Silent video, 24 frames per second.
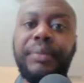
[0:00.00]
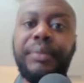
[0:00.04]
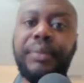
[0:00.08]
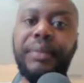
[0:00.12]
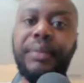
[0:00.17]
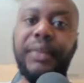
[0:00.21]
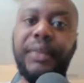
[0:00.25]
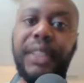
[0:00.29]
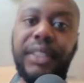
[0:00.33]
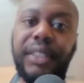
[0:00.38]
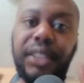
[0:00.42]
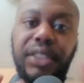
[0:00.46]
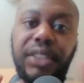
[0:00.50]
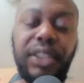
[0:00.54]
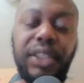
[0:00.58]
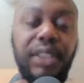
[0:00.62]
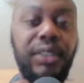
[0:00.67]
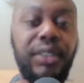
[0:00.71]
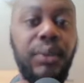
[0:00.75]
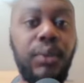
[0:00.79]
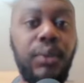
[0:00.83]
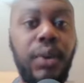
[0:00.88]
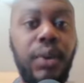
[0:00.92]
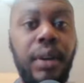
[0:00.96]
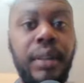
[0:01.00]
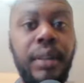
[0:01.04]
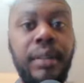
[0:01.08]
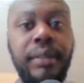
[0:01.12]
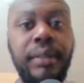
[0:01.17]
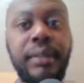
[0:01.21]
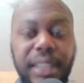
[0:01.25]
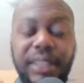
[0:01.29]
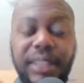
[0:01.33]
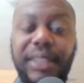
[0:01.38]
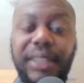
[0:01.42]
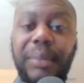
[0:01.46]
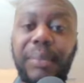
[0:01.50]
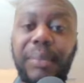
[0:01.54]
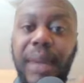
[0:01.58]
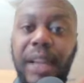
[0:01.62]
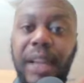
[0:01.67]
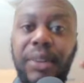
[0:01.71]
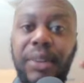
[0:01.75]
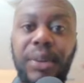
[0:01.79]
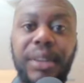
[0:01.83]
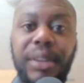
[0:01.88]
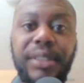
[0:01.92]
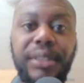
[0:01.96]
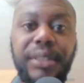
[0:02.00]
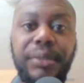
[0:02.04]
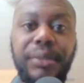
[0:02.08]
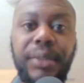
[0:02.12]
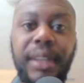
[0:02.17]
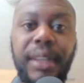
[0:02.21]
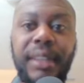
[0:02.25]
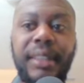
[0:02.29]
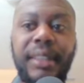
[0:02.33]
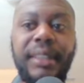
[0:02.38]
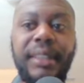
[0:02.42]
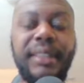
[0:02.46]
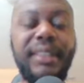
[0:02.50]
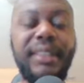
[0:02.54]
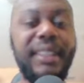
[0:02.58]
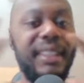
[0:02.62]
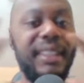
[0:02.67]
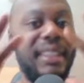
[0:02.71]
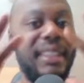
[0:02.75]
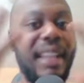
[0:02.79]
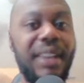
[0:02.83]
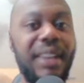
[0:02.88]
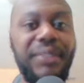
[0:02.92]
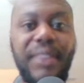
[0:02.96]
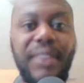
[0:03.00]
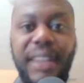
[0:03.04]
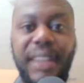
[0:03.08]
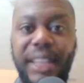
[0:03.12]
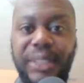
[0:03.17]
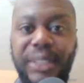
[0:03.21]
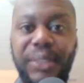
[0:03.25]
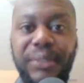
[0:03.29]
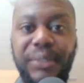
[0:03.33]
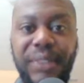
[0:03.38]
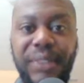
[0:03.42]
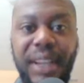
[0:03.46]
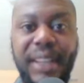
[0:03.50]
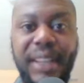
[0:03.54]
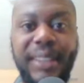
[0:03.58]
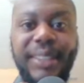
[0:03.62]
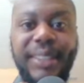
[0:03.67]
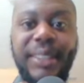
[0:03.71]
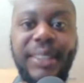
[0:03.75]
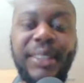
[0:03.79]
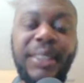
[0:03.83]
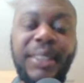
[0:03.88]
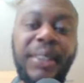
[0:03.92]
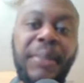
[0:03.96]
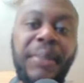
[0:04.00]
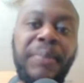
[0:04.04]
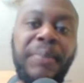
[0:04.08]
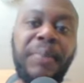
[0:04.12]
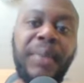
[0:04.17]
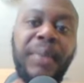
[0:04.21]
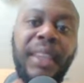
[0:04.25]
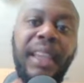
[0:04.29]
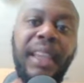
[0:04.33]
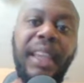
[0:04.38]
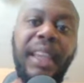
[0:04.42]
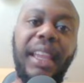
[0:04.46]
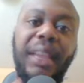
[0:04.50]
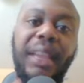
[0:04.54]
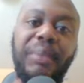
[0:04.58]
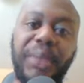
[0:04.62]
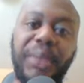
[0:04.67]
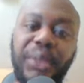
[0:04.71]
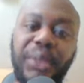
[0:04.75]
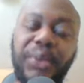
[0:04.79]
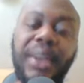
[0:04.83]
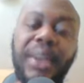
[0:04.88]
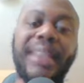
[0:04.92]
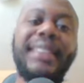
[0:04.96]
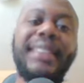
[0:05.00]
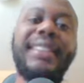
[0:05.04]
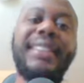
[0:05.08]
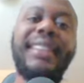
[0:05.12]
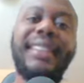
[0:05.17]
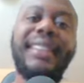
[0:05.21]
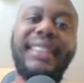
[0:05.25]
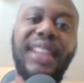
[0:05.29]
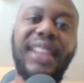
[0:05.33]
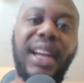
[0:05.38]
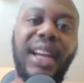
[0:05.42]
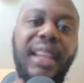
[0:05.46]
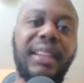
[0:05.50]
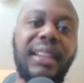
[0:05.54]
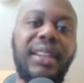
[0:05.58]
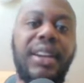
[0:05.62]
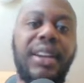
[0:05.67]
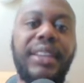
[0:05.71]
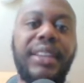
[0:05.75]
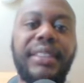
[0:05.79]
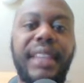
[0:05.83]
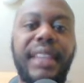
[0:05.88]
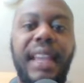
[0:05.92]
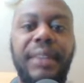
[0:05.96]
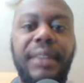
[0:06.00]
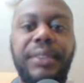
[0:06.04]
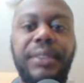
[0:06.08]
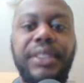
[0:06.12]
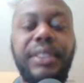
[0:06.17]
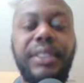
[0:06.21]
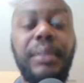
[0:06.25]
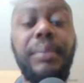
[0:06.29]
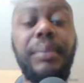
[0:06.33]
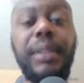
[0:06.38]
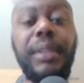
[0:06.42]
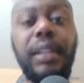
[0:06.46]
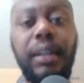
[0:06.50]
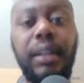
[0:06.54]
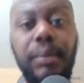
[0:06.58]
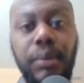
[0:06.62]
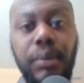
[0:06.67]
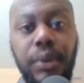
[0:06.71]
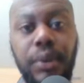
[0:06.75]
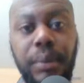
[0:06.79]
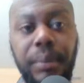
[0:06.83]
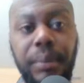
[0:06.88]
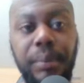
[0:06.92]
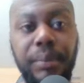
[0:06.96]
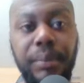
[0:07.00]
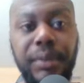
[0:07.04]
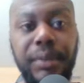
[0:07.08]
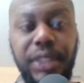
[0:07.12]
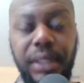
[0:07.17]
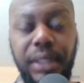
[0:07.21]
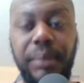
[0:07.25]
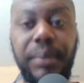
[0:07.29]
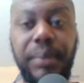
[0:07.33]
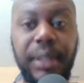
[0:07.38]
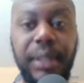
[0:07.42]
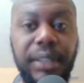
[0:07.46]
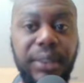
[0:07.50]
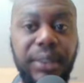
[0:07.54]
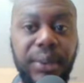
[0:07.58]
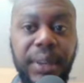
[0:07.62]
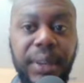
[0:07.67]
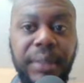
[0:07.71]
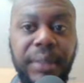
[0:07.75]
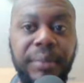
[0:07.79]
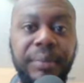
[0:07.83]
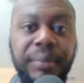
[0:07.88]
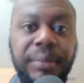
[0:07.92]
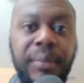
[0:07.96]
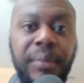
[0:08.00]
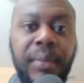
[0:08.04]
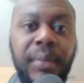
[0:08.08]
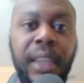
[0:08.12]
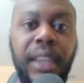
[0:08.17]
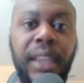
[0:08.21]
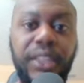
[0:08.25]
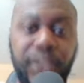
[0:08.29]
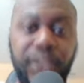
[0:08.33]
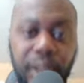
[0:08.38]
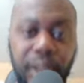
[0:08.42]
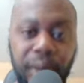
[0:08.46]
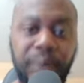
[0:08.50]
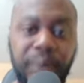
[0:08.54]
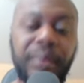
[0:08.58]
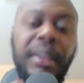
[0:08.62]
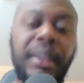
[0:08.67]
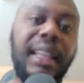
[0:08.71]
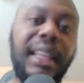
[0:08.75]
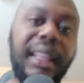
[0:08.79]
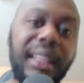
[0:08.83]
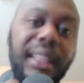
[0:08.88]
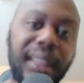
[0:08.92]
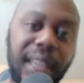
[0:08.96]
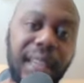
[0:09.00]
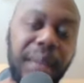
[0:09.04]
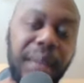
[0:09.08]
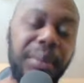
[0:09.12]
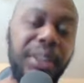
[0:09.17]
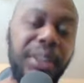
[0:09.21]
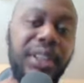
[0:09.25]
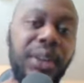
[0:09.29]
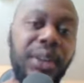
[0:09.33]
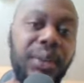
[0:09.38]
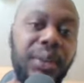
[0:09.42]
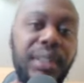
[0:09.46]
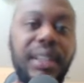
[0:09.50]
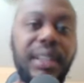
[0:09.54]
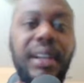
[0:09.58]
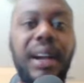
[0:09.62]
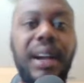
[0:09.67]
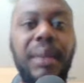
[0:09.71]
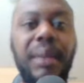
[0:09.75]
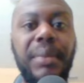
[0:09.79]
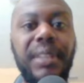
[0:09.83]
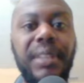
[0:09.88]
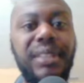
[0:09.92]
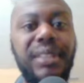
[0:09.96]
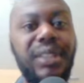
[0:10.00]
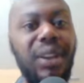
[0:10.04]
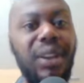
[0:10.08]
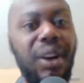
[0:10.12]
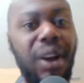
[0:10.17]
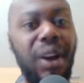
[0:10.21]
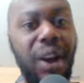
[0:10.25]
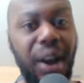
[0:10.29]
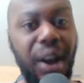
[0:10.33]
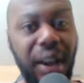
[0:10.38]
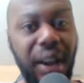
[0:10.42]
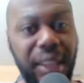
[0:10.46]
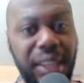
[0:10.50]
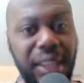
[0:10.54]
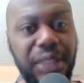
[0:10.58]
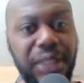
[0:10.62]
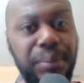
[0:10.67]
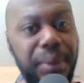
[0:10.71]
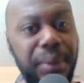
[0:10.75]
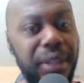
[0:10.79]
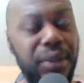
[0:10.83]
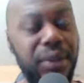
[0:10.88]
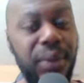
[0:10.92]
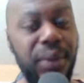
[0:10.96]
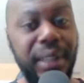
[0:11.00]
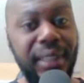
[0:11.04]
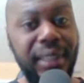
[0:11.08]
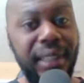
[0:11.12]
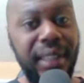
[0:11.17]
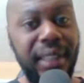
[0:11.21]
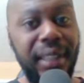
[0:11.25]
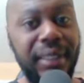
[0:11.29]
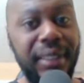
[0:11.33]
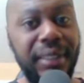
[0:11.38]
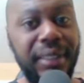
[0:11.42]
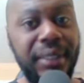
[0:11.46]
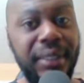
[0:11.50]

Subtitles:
this is just a warning. Get your buy orders and ready, not financial advice, and be ready to dollar cost average to pick up more cheap Bitcoin. So let me know in the comments, is Bitcoin dead?